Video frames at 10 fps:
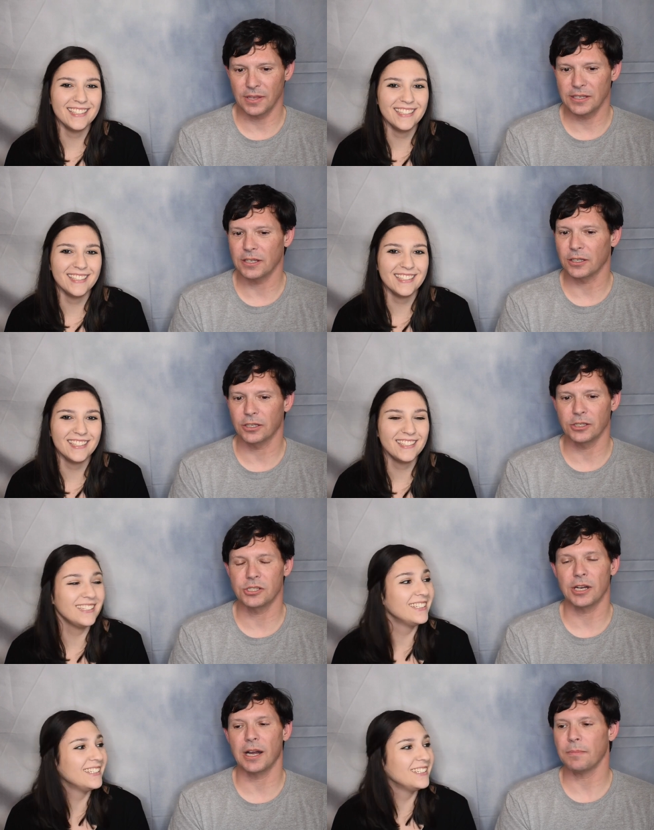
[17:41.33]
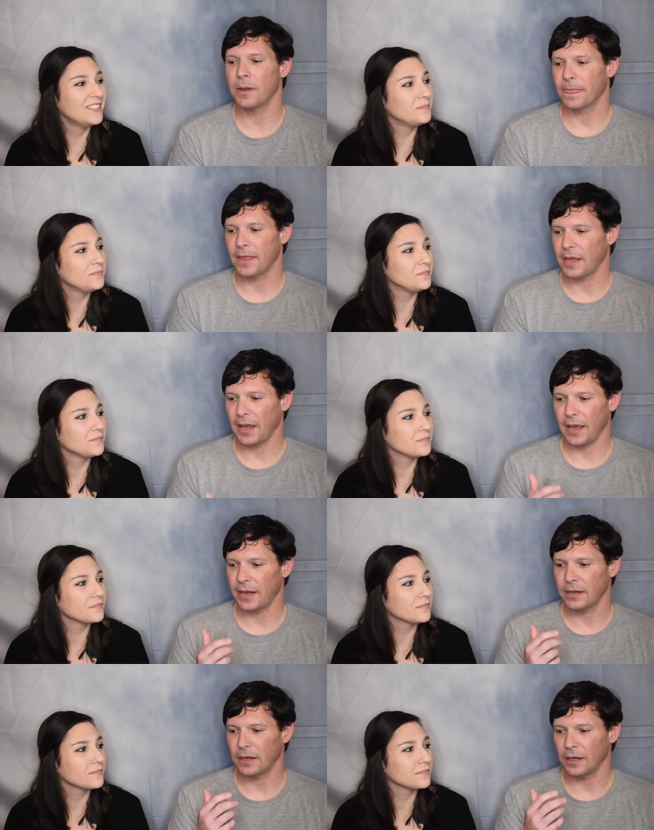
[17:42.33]
Speaker 1: they did a good job. They
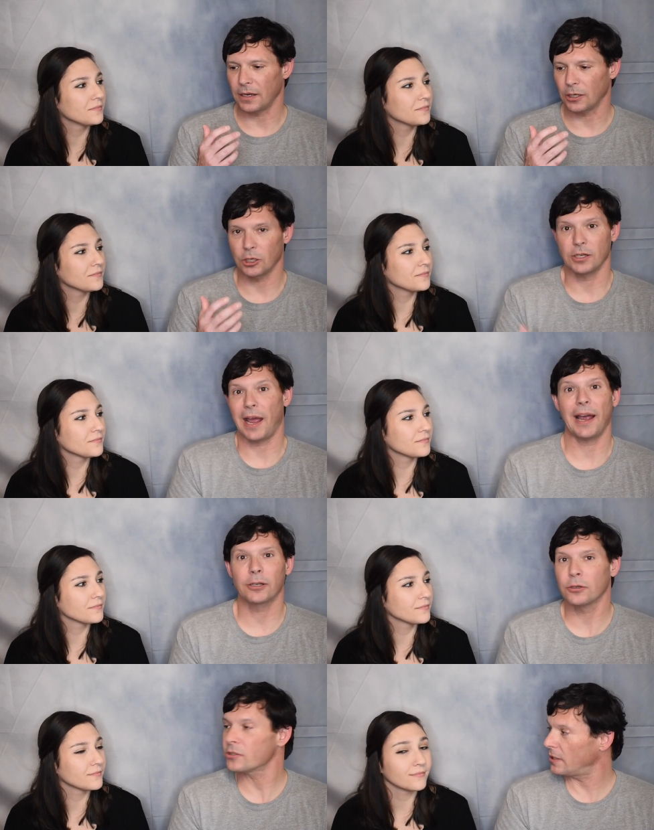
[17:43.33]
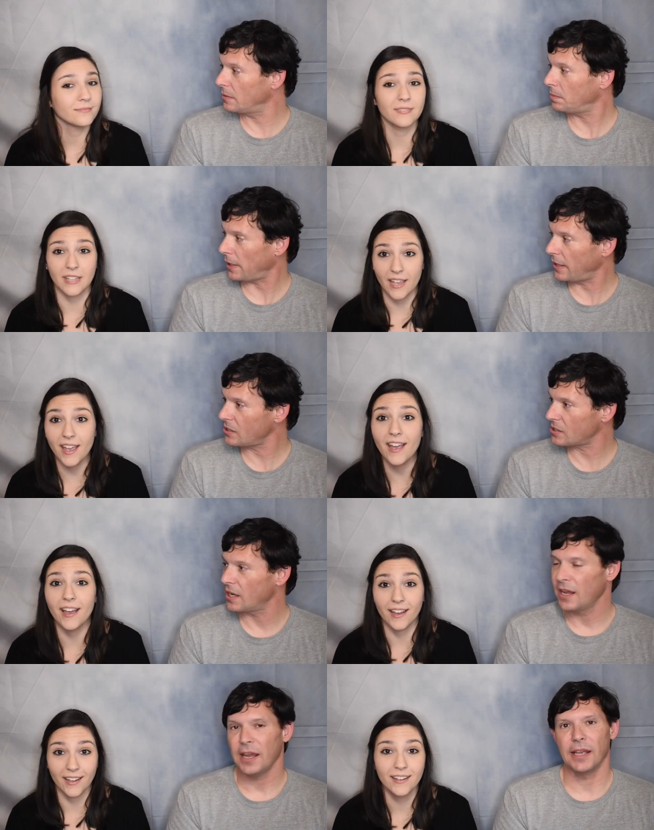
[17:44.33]
had uh, good actors in place.
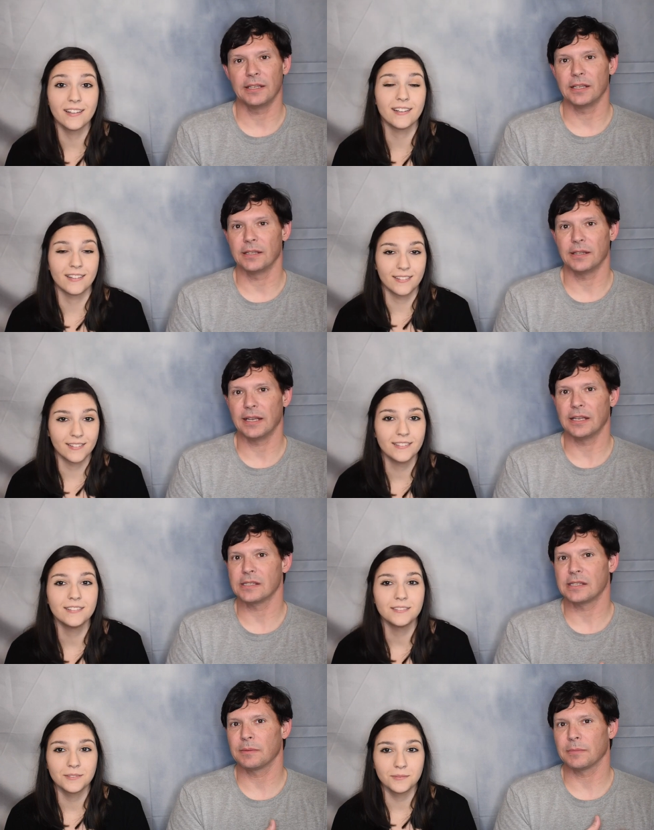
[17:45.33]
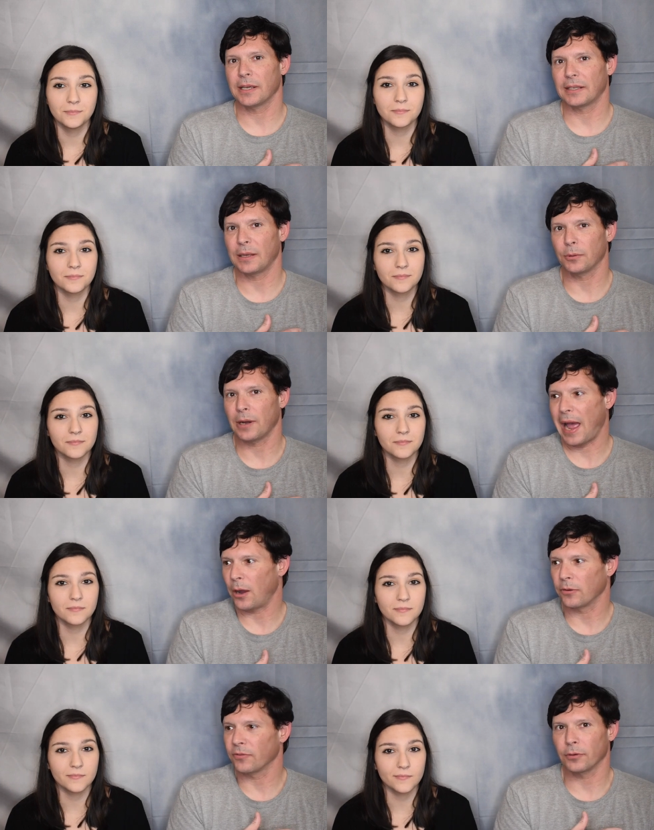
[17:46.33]
Yeah. It did. They didn't seem like they were
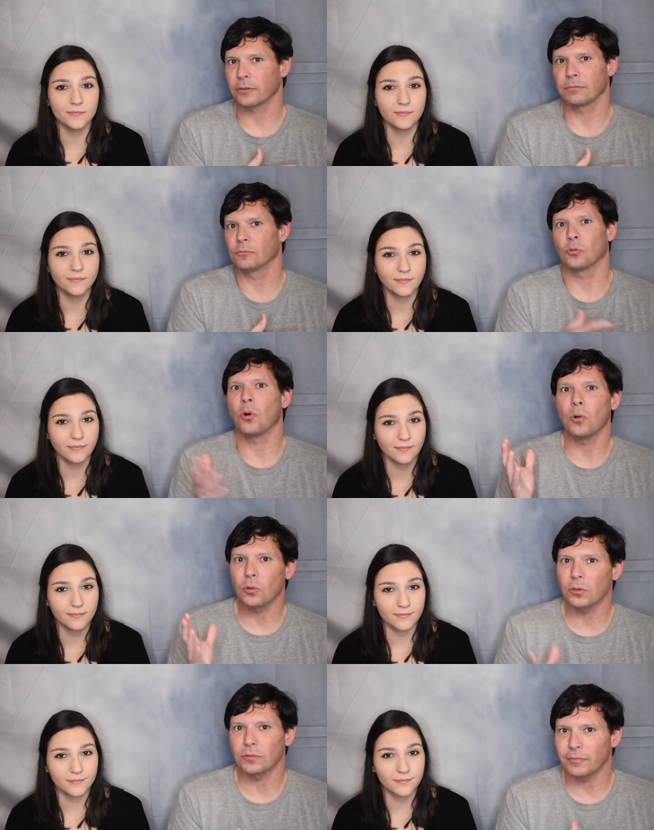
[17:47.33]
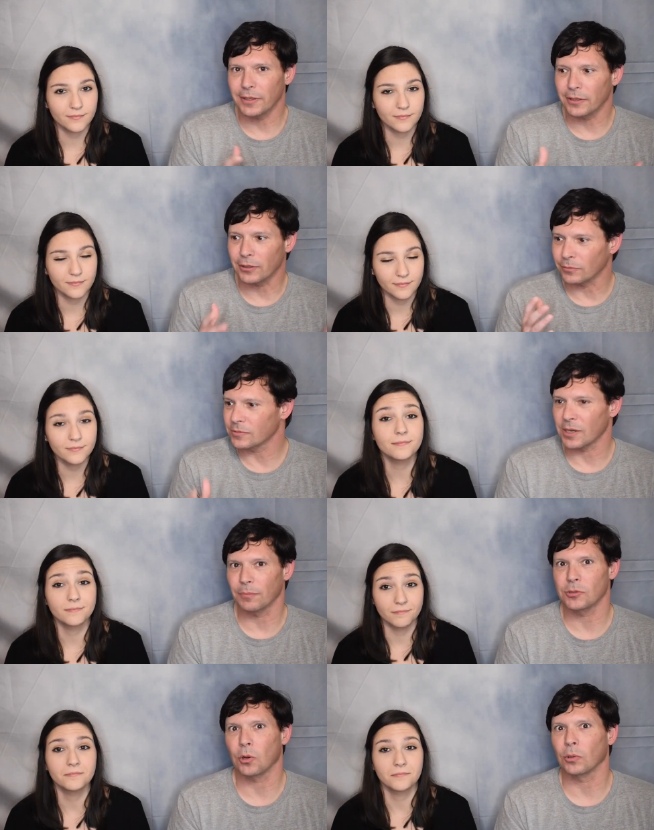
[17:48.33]
out of their role. You know,
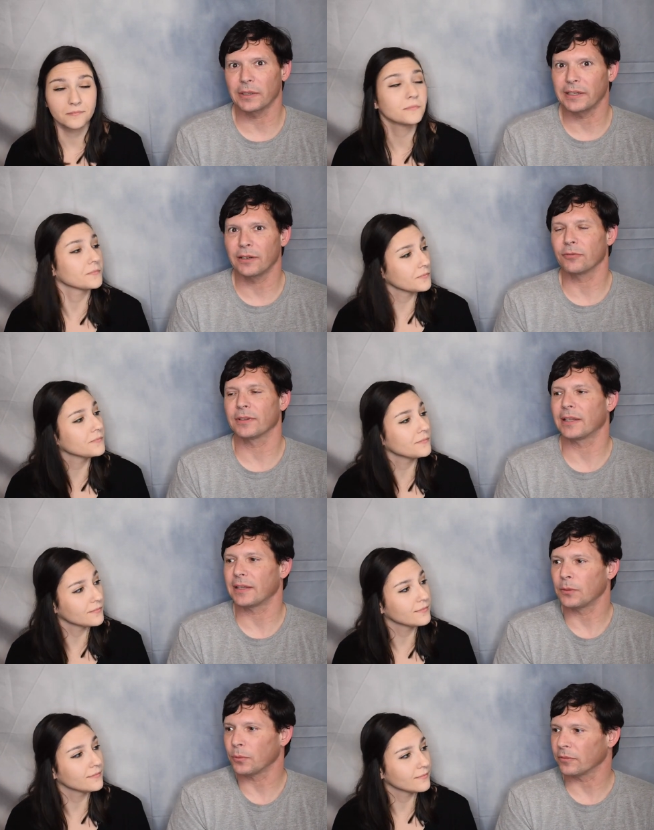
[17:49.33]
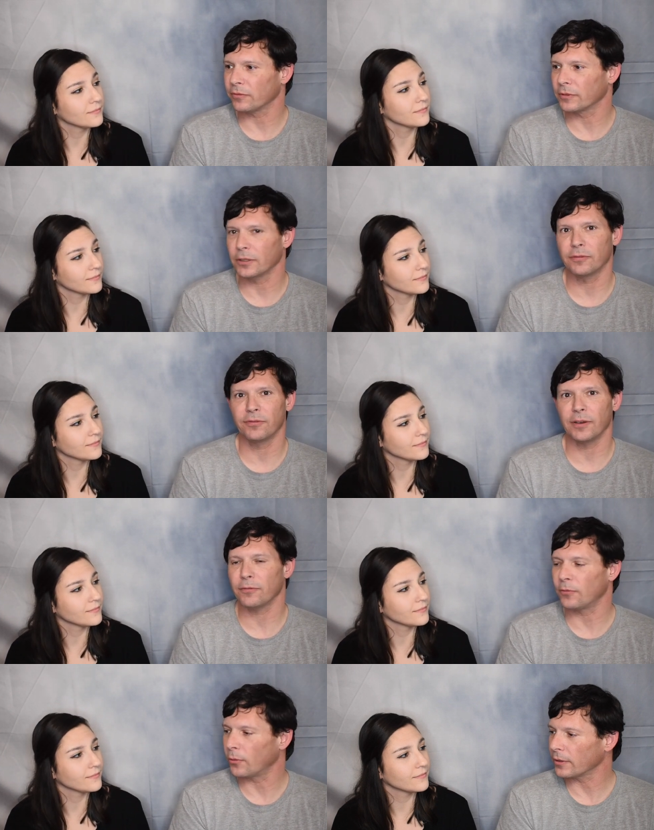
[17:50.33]
something totally different that they weren't a good fit
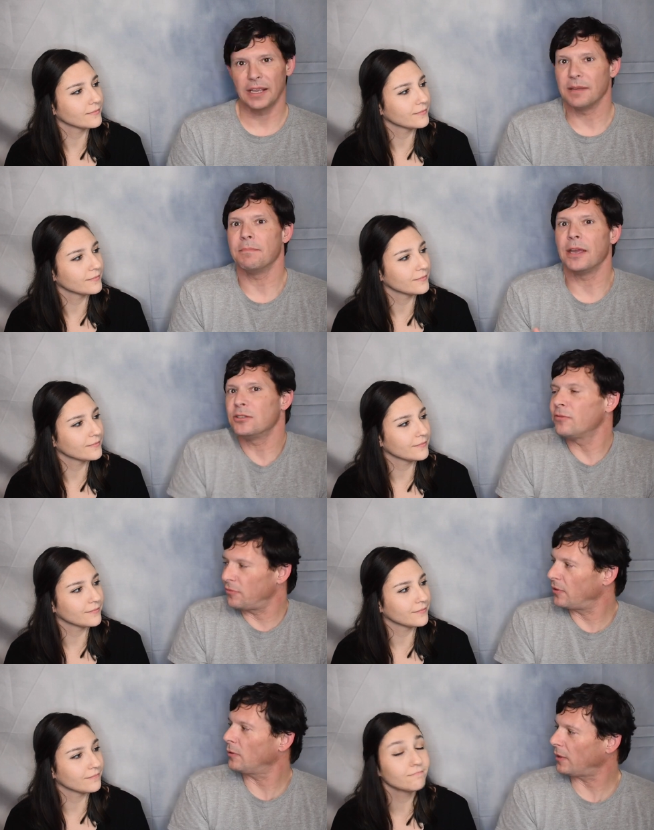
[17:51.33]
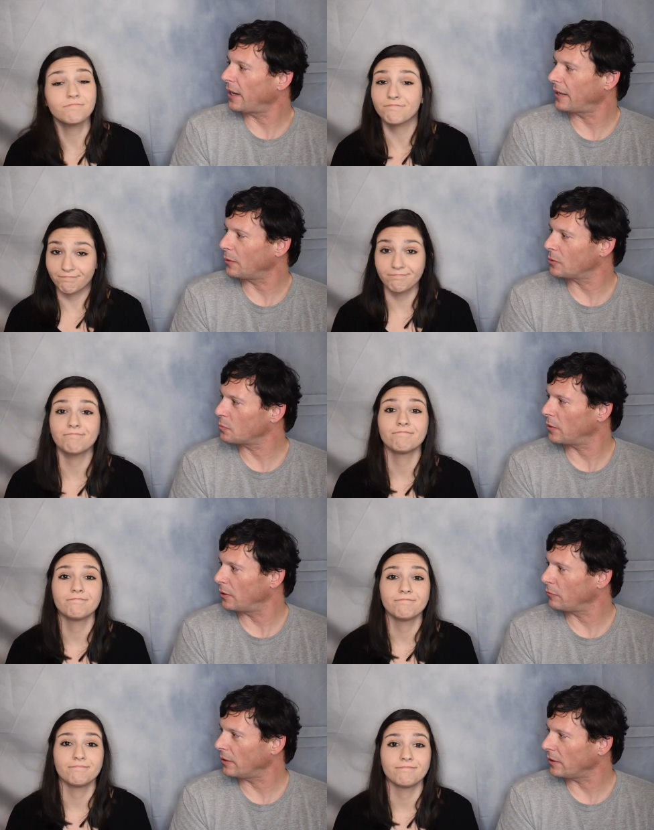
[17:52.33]
for. It made you feel like it was pretty
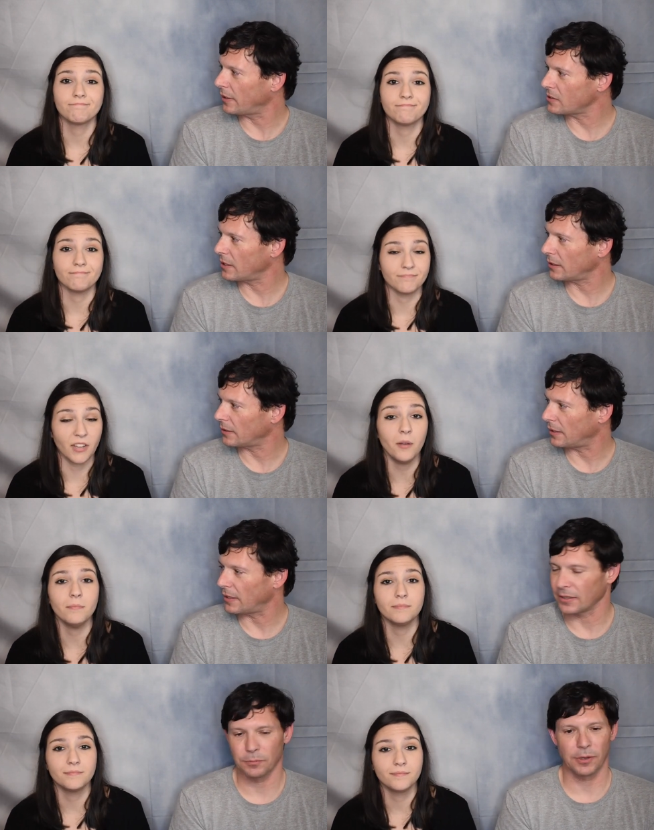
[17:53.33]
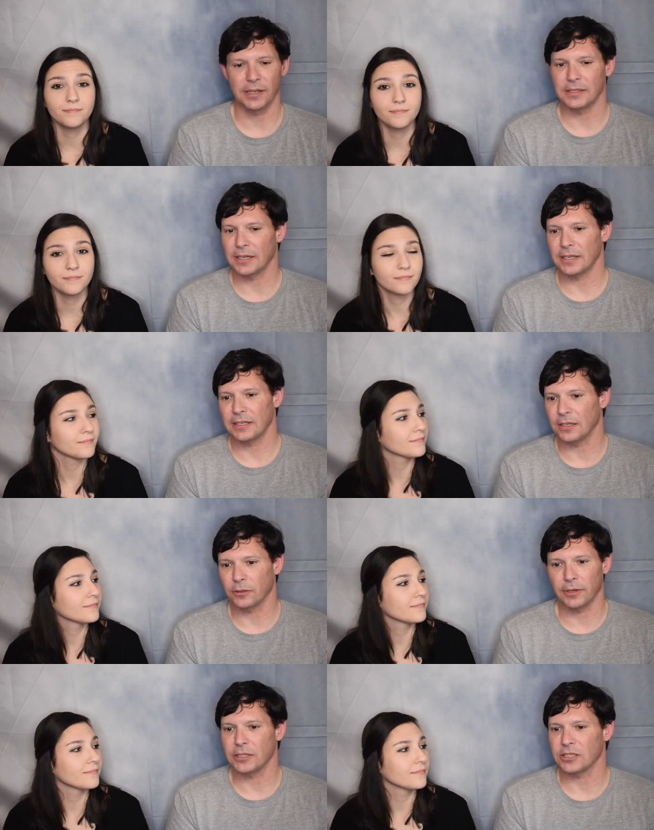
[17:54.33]
realistic. Yep. I think Brian Dennehy did a
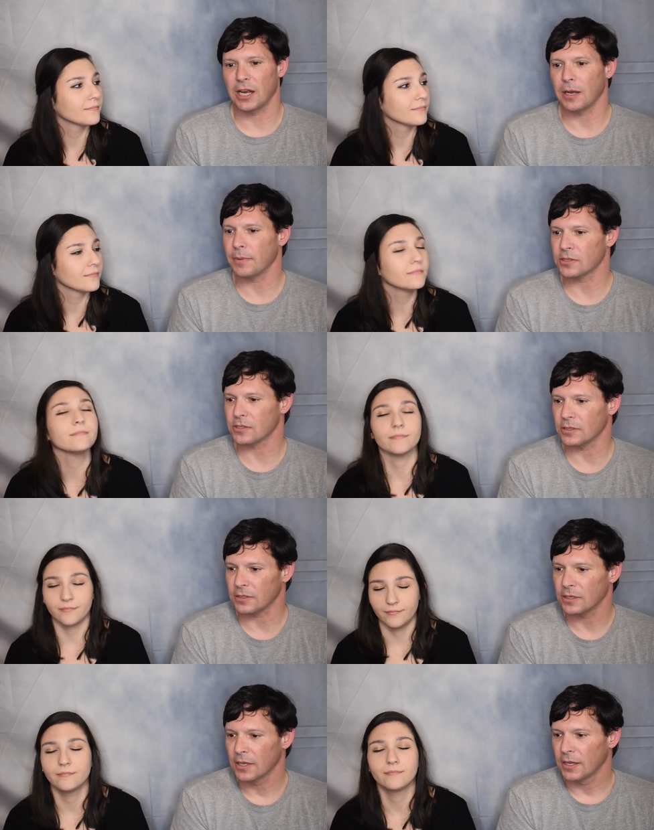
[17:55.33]
great job as the